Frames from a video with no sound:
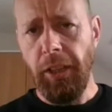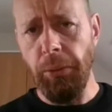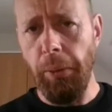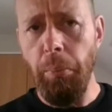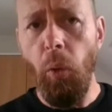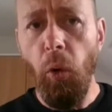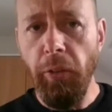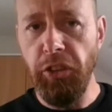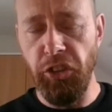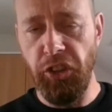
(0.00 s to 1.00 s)
It's a bit more
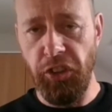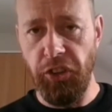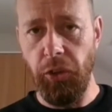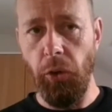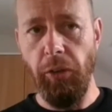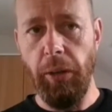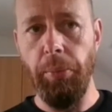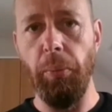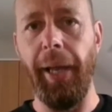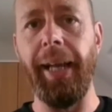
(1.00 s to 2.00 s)
than just a
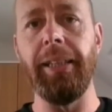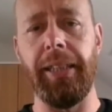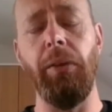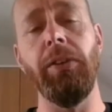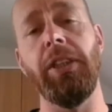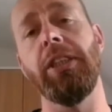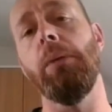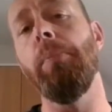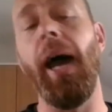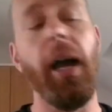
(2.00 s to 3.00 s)
storybook, but it tells us
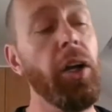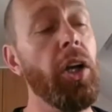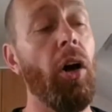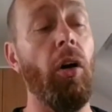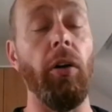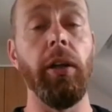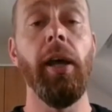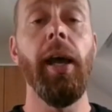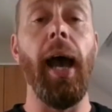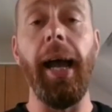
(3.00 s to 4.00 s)
about God
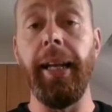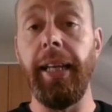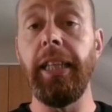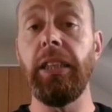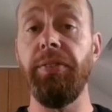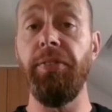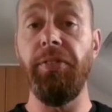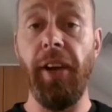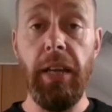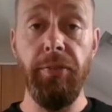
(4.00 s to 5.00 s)
and his
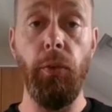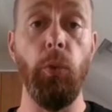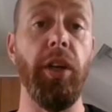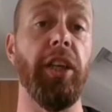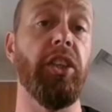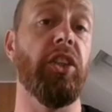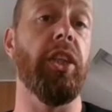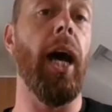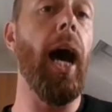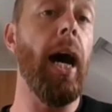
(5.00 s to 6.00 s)
faithfulness
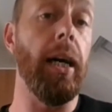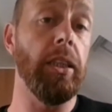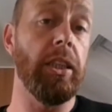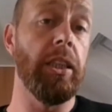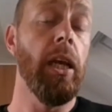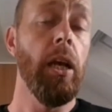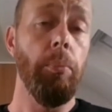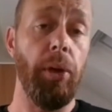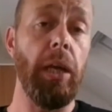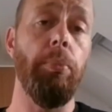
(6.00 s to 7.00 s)
to us,
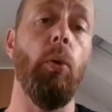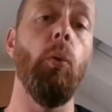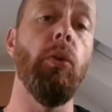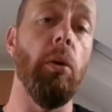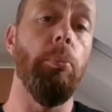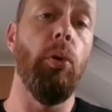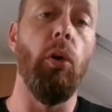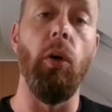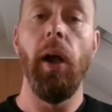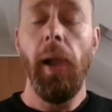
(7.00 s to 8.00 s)
people that
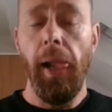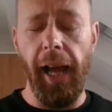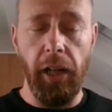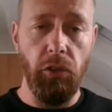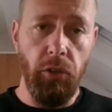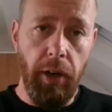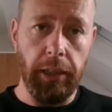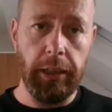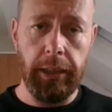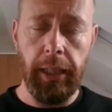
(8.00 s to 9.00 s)
put our
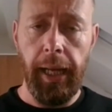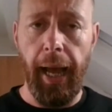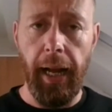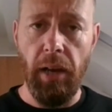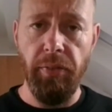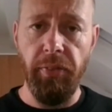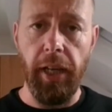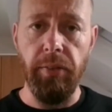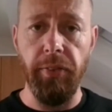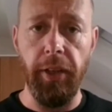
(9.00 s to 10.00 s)
trust and our
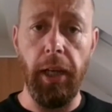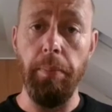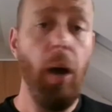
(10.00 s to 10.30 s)
faith in him.